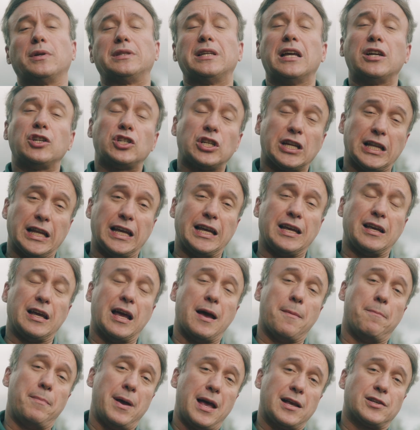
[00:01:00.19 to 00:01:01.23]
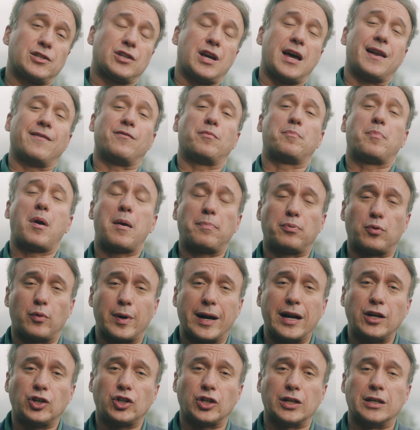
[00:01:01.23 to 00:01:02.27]
potentially a best kind of a
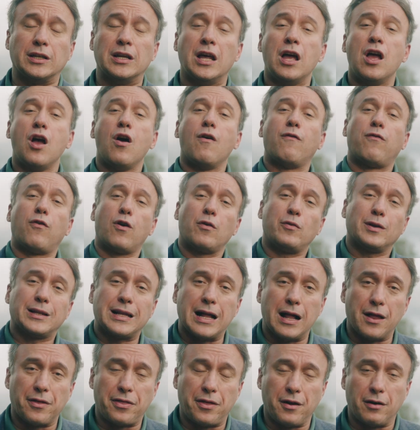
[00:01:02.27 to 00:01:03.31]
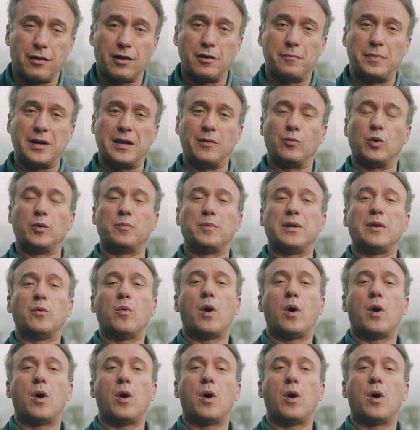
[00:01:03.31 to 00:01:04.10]
preparation for canal therapy would be